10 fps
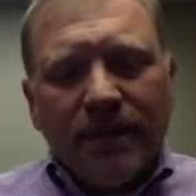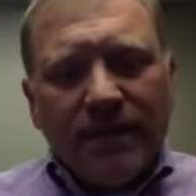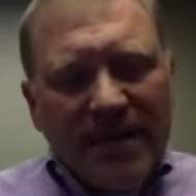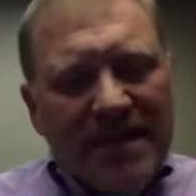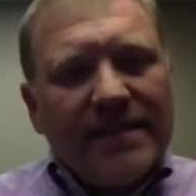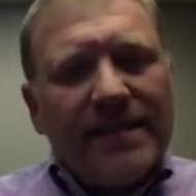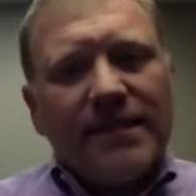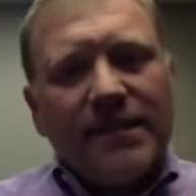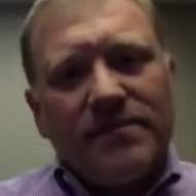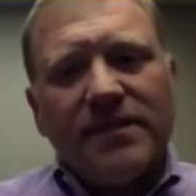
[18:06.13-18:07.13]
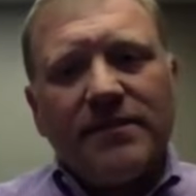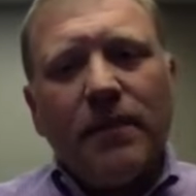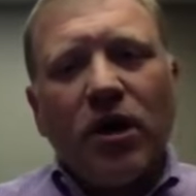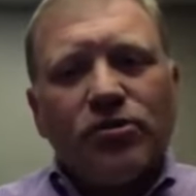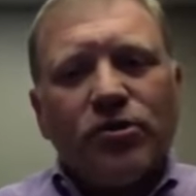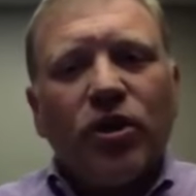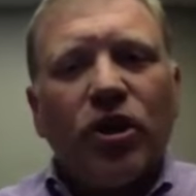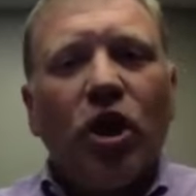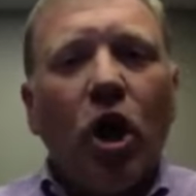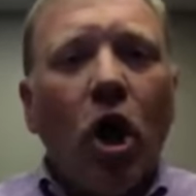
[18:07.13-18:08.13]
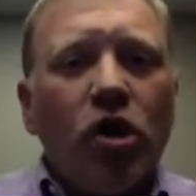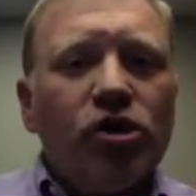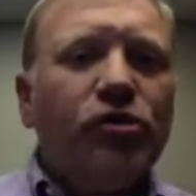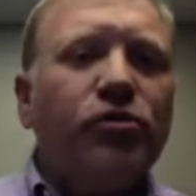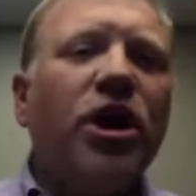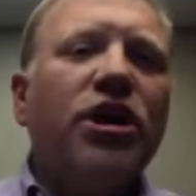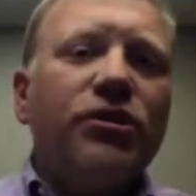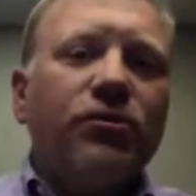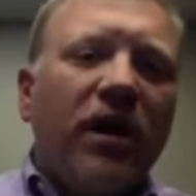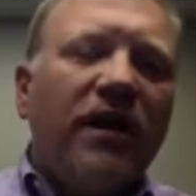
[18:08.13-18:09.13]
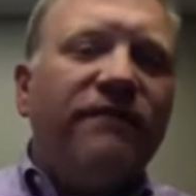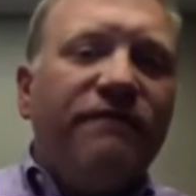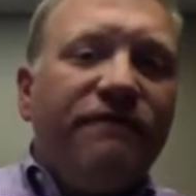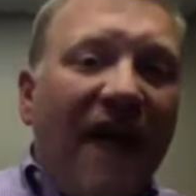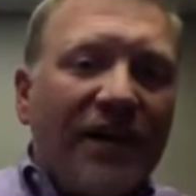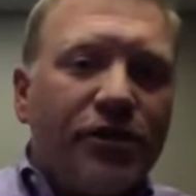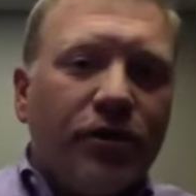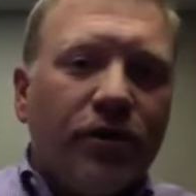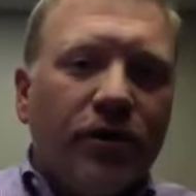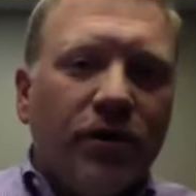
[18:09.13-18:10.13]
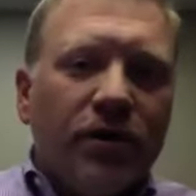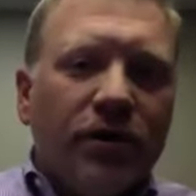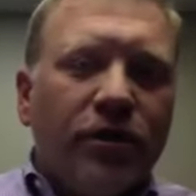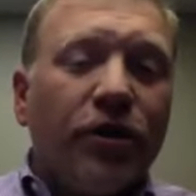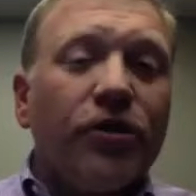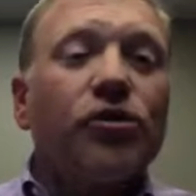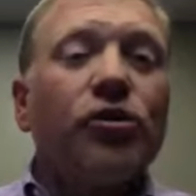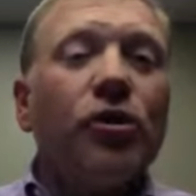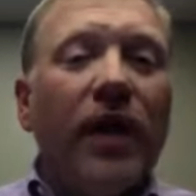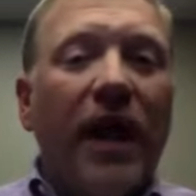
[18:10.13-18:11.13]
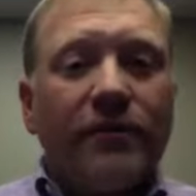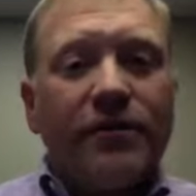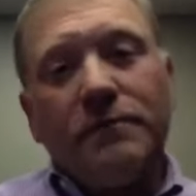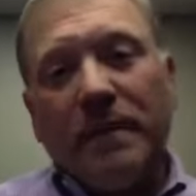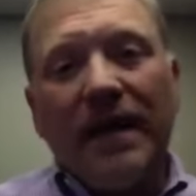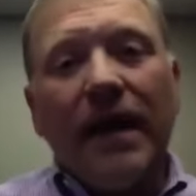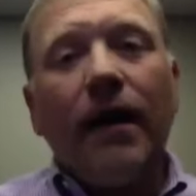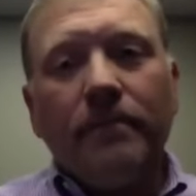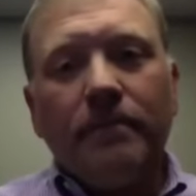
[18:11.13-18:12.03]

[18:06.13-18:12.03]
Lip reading: these systems, these models are going to cause you to run faster. You're going to slow down to speed up.